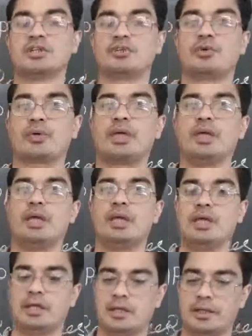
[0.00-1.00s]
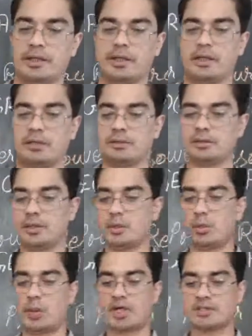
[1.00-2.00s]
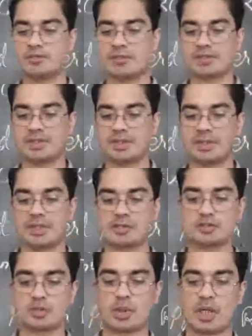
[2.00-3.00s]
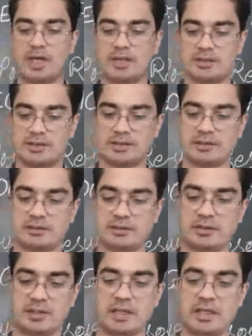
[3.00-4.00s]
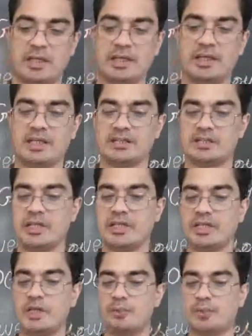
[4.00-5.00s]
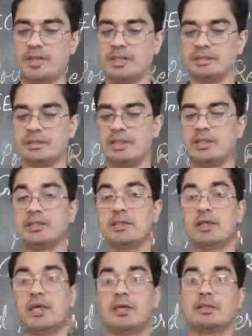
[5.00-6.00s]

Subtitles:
So Kiri was visiting Sukhant in his native place near